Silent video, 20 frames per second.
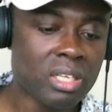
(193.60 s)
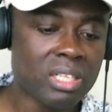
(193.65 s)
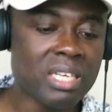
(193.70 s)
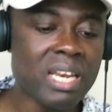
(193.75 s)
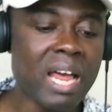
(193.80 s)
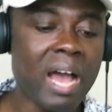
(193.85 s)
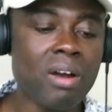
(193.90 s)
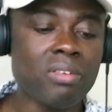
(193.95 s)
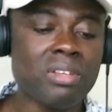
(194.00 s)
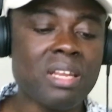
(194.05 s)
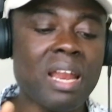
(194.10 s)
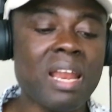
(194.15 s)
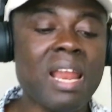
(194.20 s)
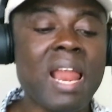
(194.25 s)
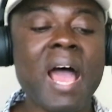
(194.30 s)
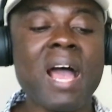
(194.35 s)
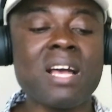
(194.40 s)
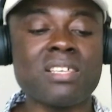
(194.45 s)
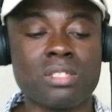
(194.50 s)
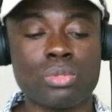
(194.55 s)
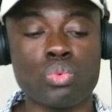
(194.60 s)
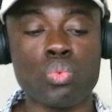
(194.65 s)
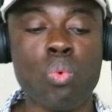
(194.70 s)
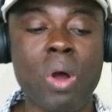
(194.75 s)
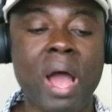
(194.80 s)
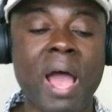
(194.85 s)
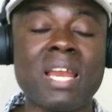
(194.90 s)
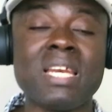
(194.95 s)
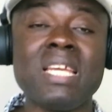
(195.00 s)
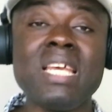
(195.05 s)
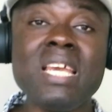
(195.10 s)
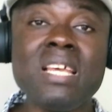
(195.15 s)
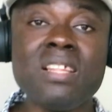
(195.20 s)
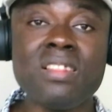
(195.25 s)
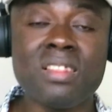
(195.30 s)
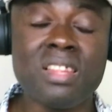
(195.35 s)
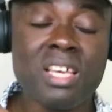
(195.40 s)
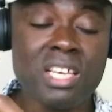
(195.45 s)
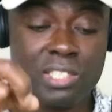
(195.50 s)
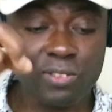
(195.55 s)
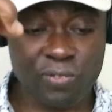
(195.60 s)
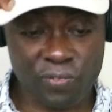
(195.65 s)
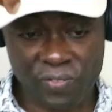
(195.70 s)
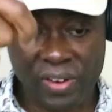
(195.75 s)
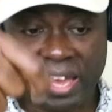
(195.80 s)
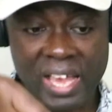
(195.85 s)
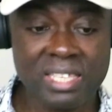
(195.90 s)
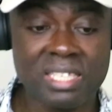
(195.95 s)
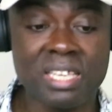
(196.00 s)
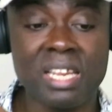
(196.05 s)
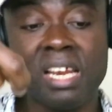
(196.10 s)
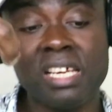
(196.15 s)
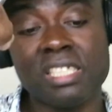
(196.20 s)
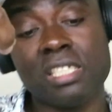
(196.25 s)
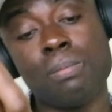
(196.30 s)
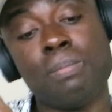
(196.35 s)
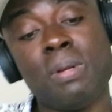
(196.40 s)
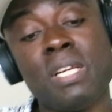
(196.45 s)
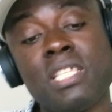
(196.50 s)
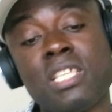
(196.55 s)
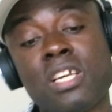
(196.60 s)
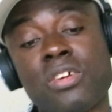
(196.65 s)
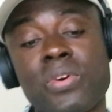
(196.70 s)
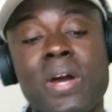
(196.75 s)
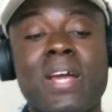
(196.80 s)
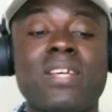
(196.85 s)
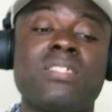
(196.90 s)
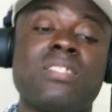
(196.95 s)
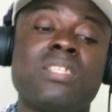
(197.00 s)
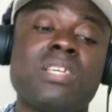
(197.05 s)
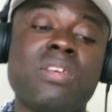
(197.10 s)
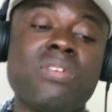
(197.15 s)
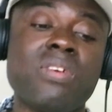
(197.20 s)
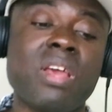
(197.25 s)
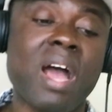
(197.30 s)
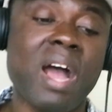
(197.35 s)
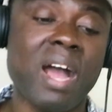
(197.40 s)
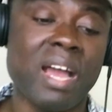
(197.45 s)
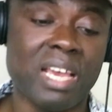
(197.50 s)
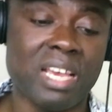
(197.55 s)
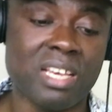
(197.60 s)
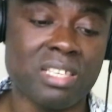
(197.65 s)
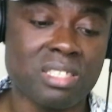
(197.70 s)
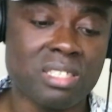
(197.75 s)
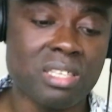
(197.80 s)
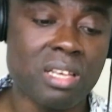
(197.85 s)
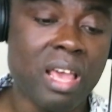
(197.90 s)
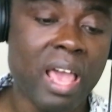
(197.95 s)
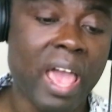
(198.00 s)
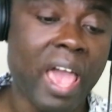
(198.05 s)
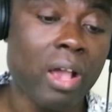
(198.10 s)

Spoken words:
Now, the last one in this first eligibility criteria is